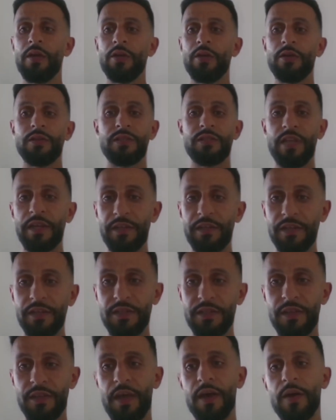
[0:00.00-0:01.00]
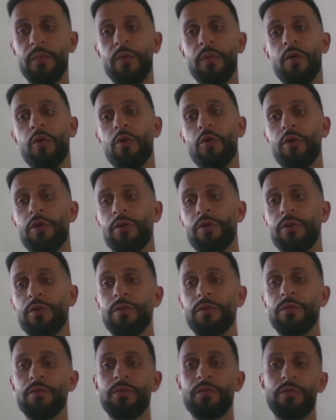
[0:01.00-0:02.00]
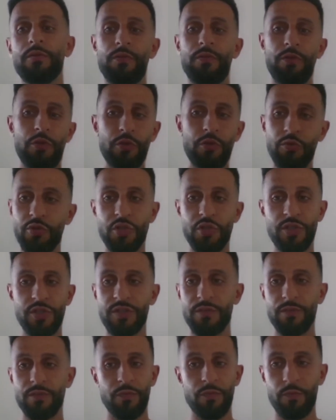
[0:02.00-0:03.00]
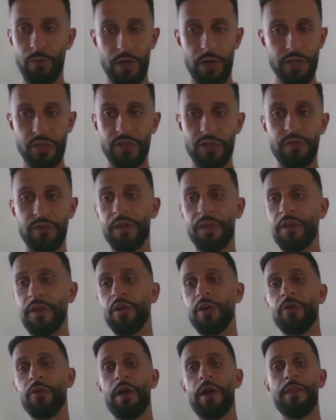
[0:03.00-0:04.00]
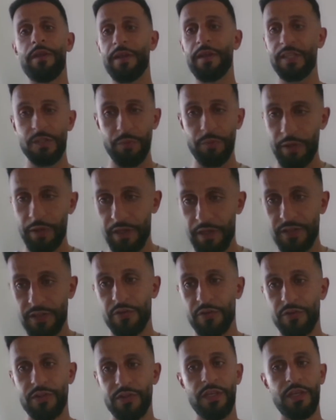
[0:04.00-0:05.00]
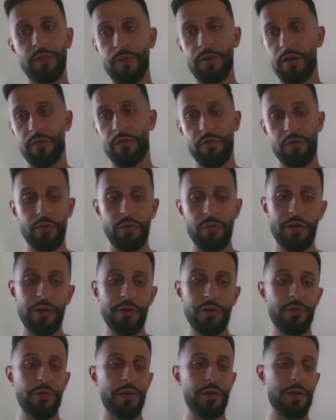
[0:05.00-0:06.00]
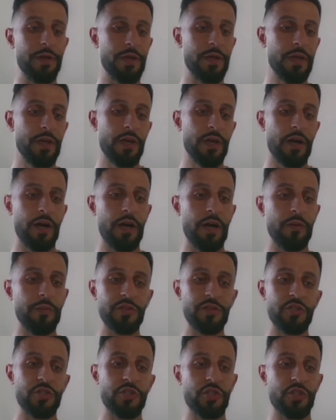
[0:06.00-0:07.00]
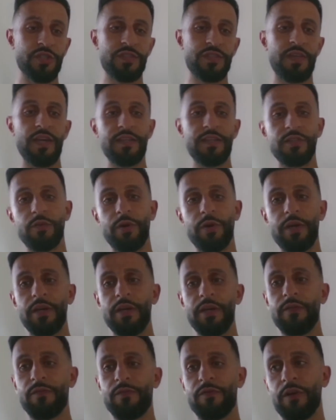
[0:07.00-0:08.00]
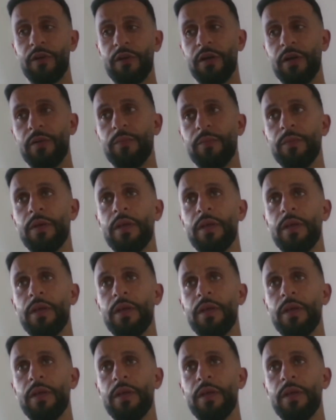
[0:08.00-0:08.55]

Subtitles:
send it to them, or you just watch the video and then explain it to your team, however you want to do it. This just takes away from